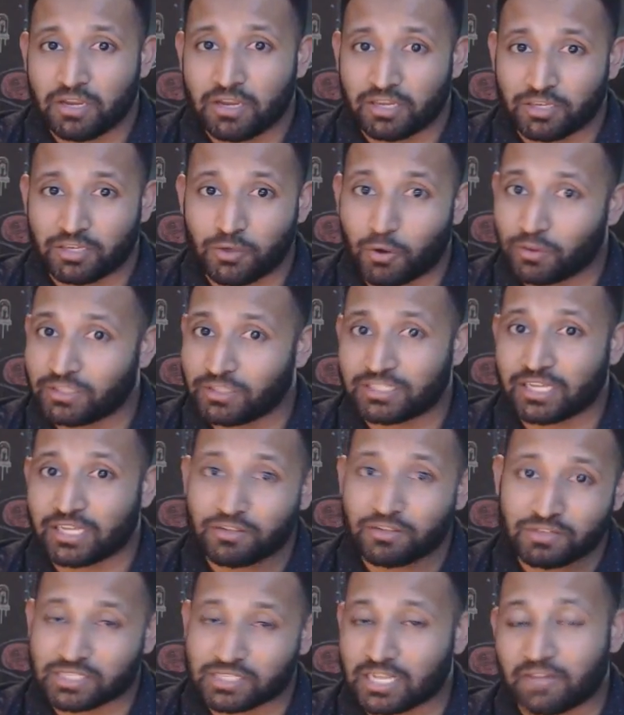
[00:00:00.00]
You only tell
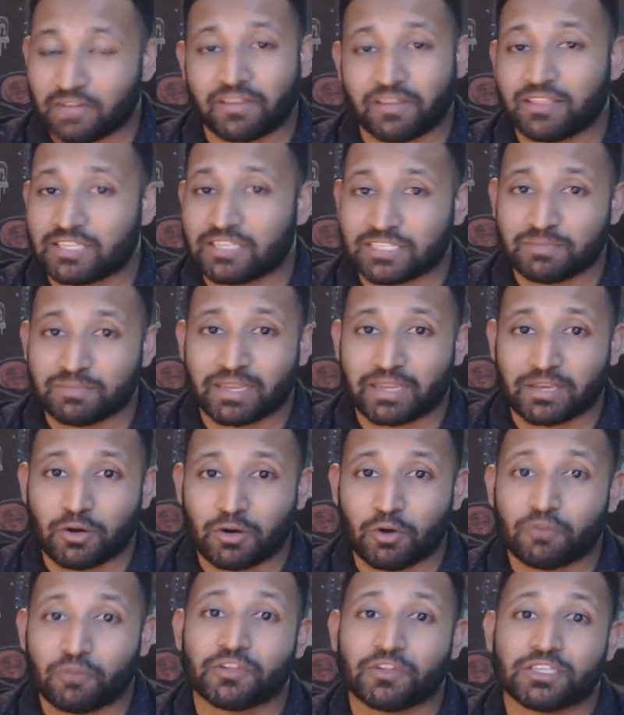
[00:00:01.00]
yourself, hey, this is my
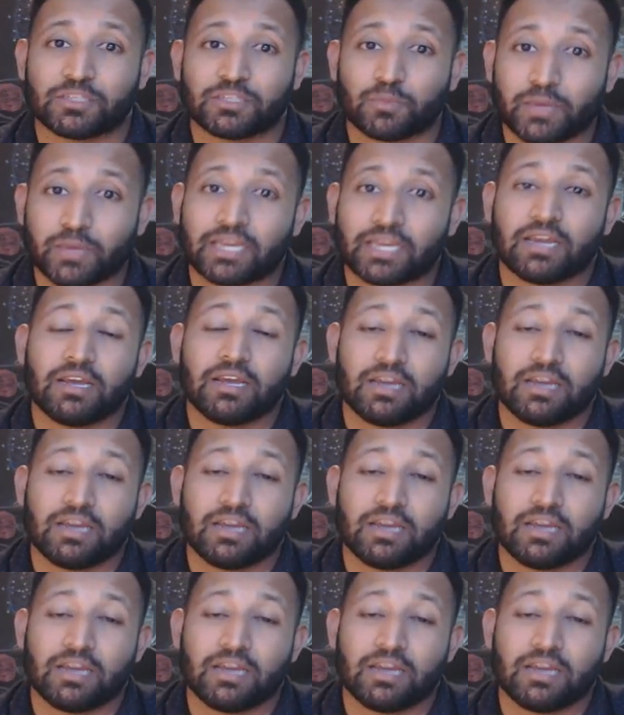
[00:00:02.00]
goal for this week.